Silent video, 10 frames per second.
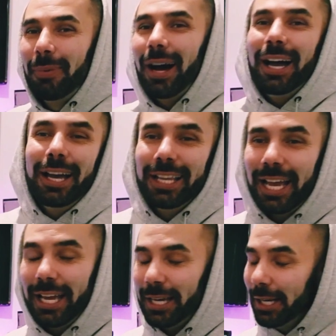but uh,
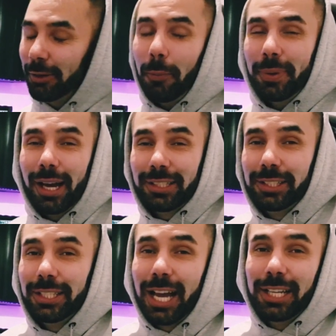yeah, I hope I
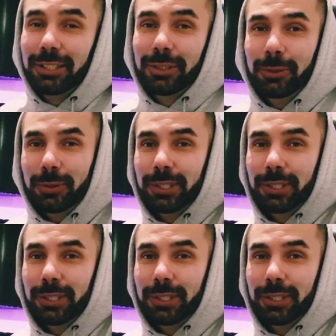see you guys soon.